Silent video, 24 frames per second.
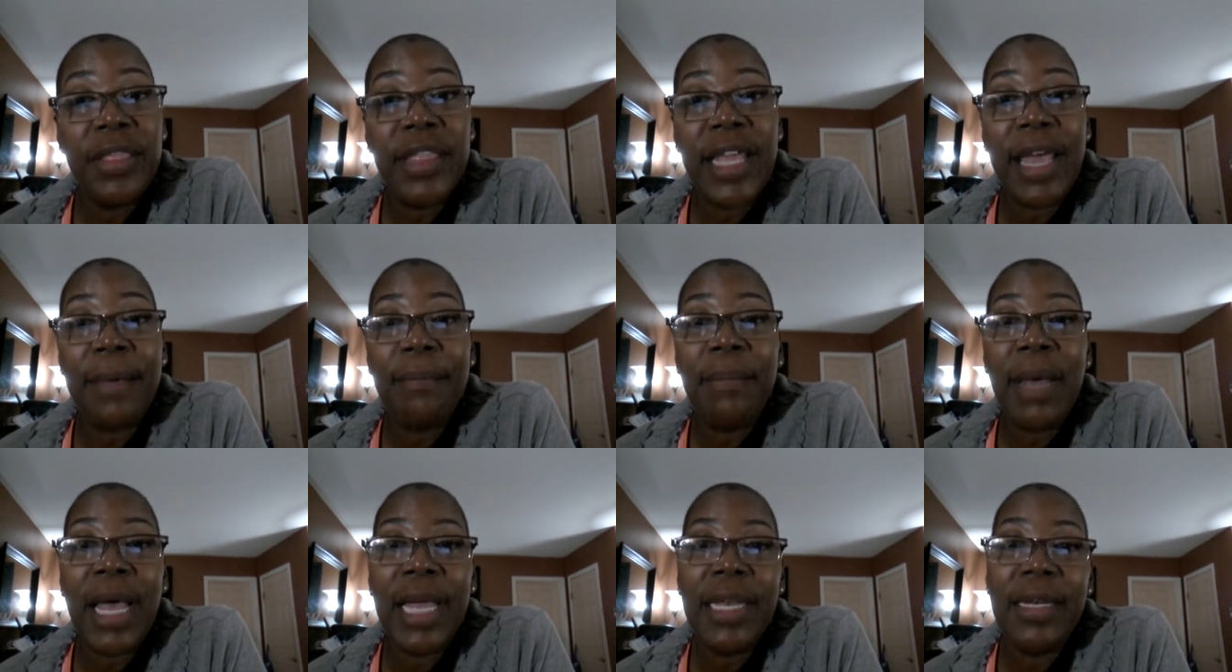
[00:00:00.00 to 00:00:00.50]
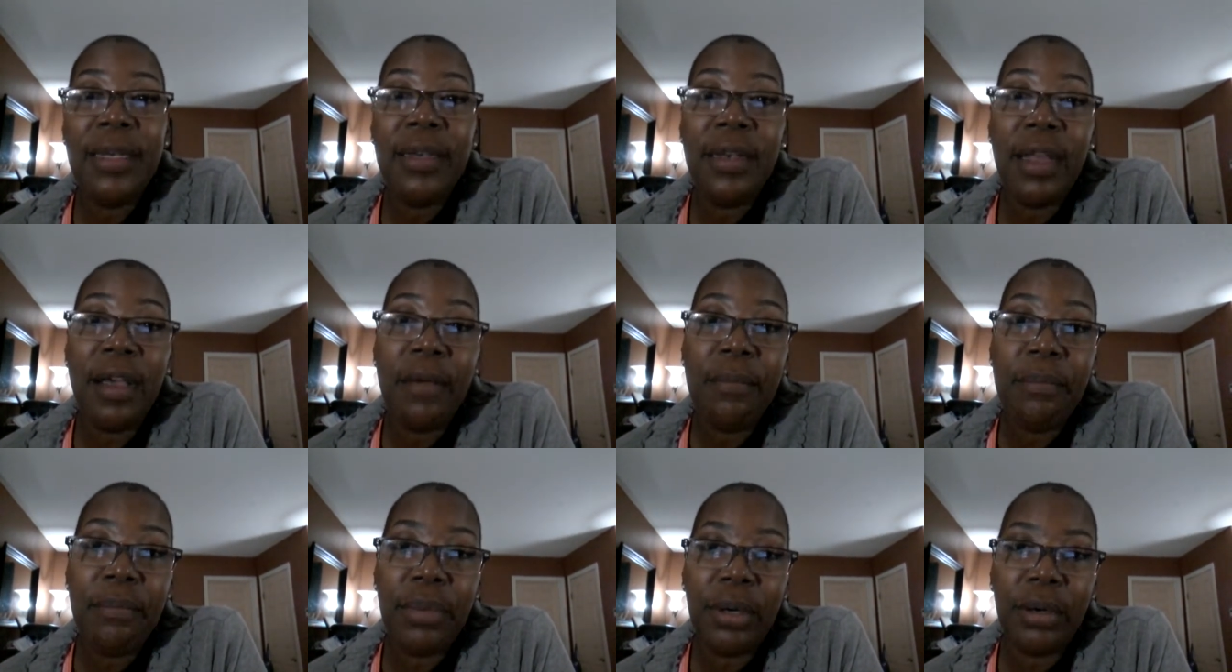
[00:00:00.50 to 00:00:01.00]
that my
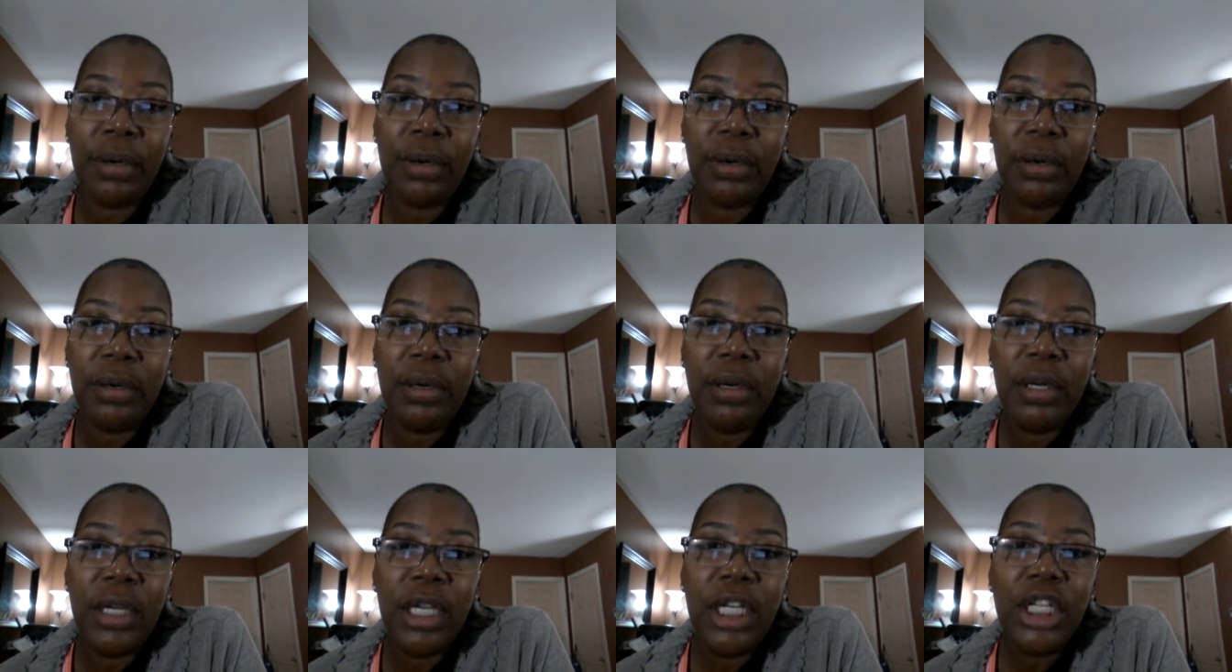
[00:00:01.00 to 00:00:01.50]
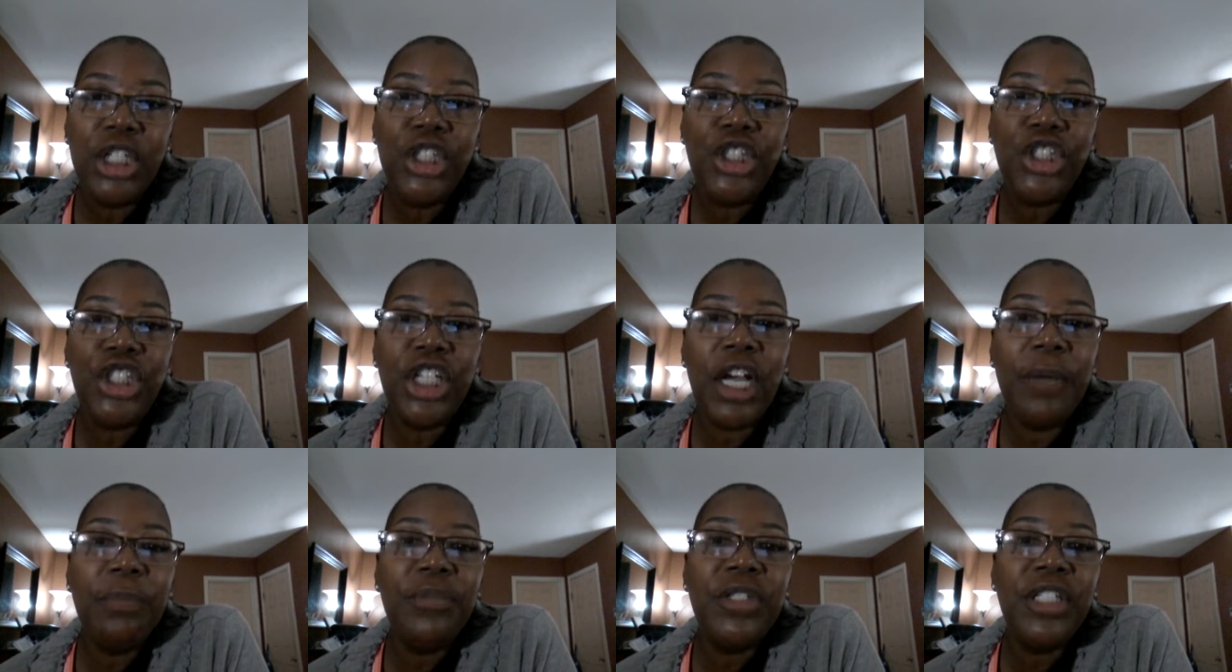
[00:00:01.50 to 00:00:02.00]
number
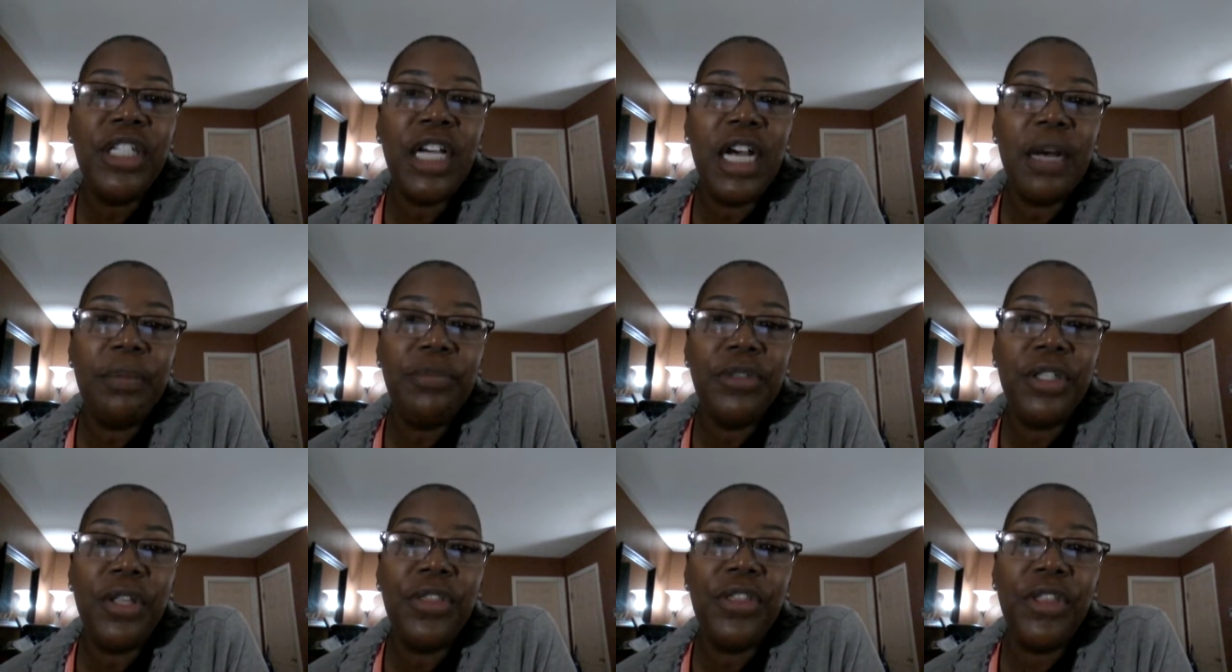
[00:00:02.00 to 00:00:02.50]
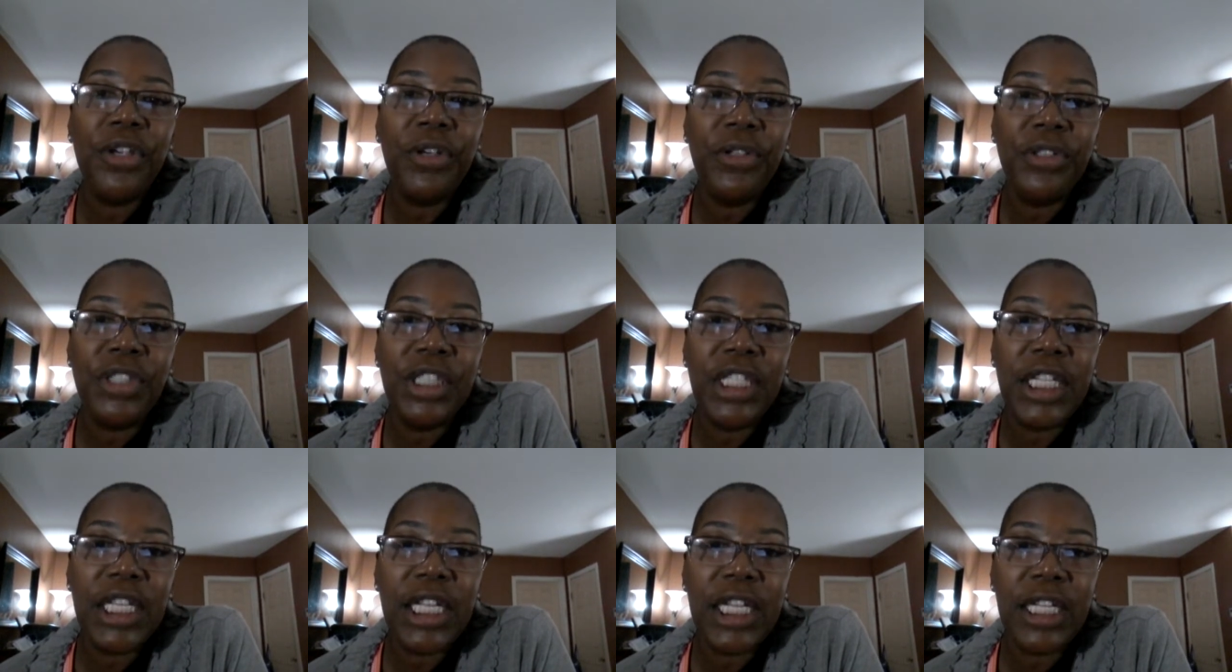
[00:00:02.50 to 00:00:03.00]
jumped up to
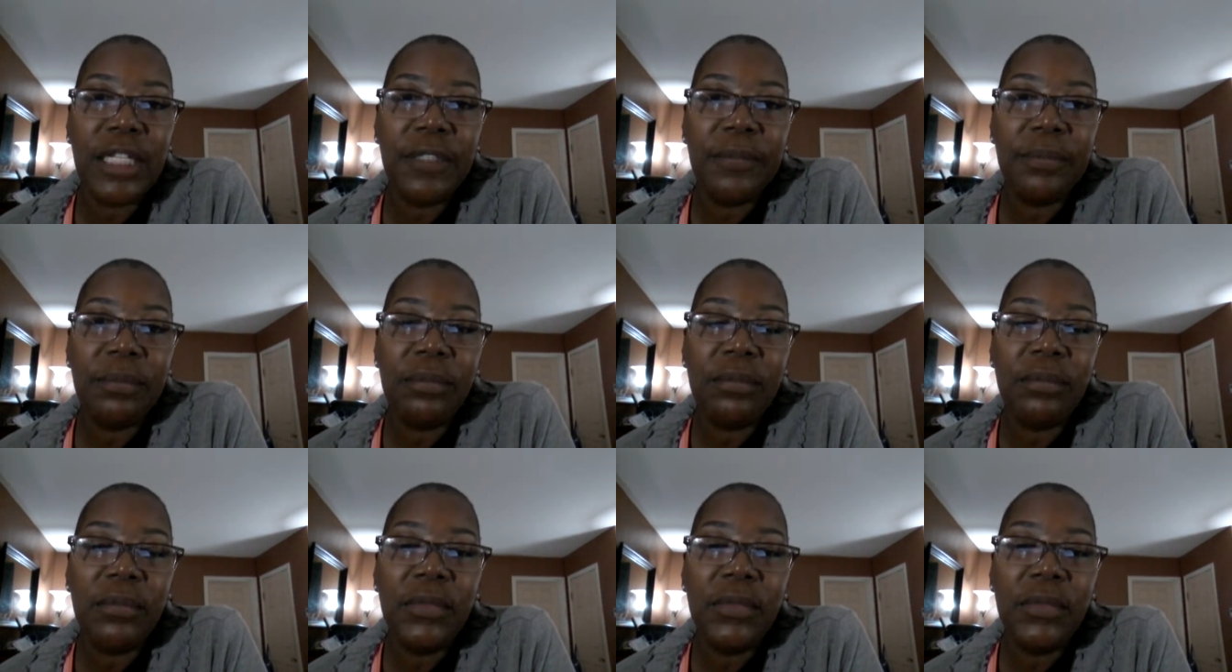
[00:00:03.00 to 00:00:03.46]
13.